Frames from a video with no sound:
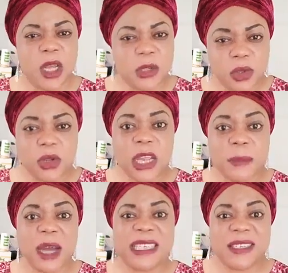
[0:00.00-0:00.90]
to talk
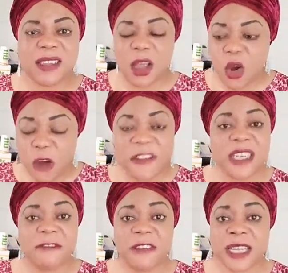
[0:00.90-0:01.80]
about this COVID
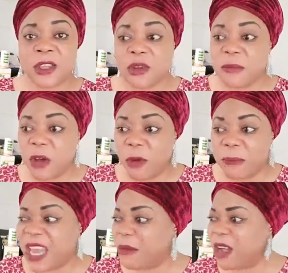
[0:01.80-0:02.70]
effect on BAME.